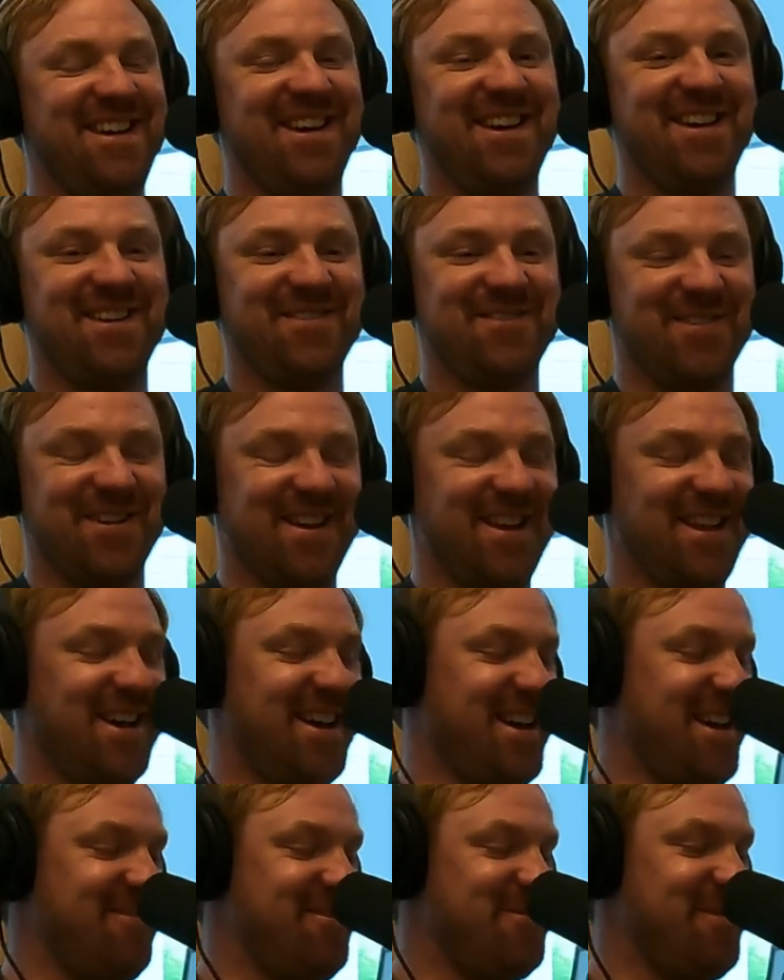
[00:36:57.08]
Well,
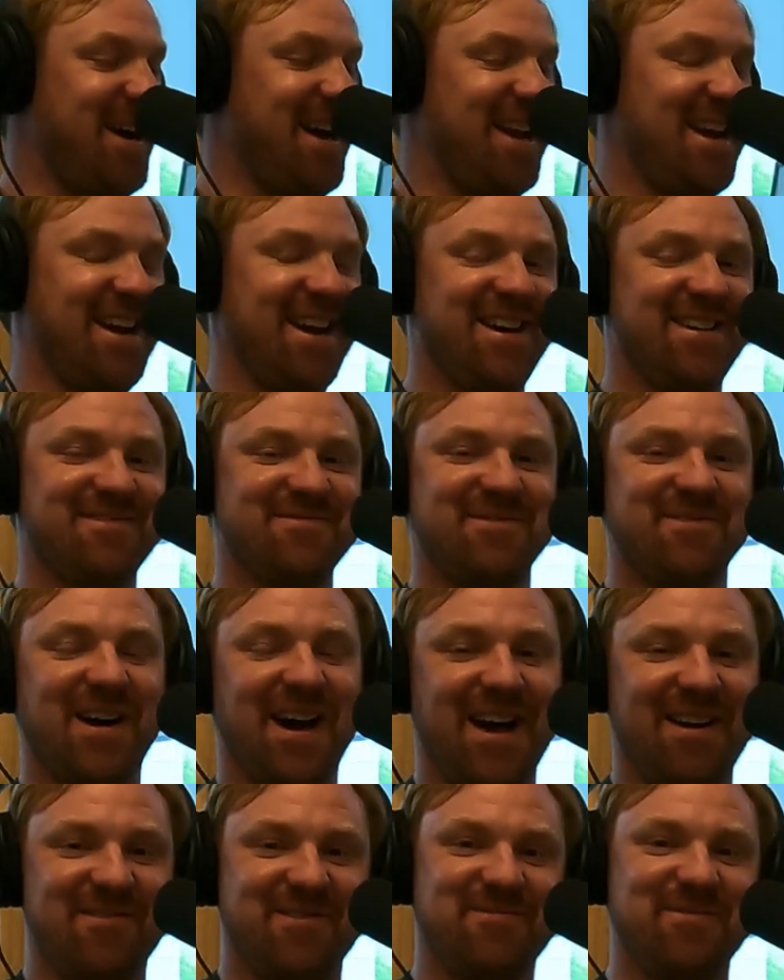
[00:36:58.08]
everybody, I
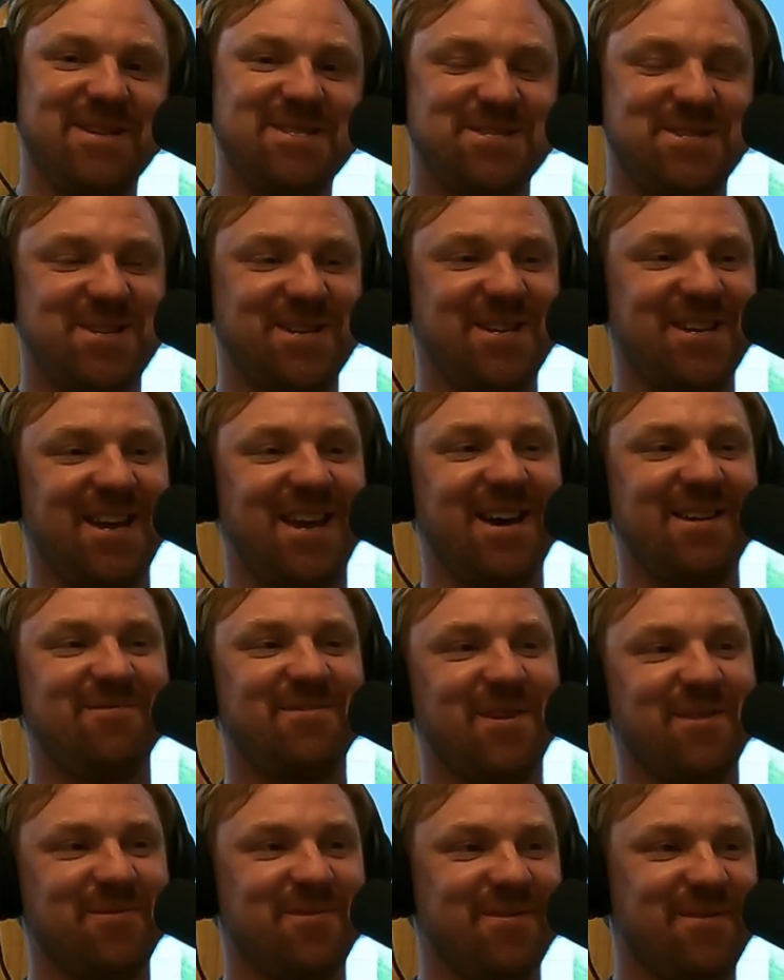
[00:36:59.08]
haven't mentioned it yet,
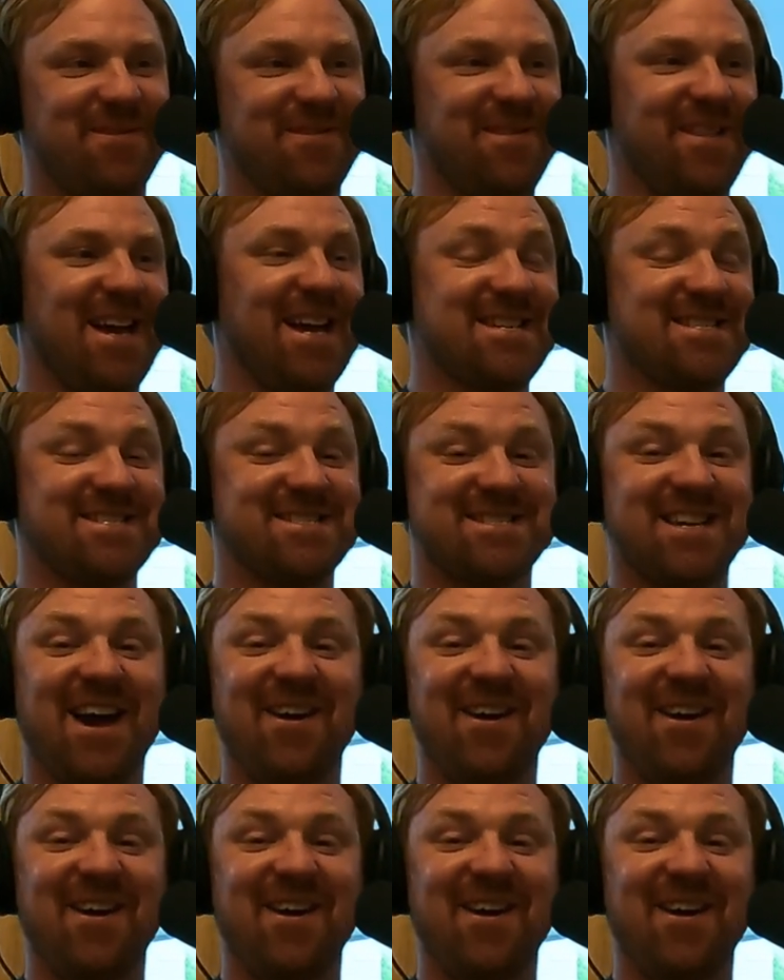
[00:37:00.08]
but Lex is now a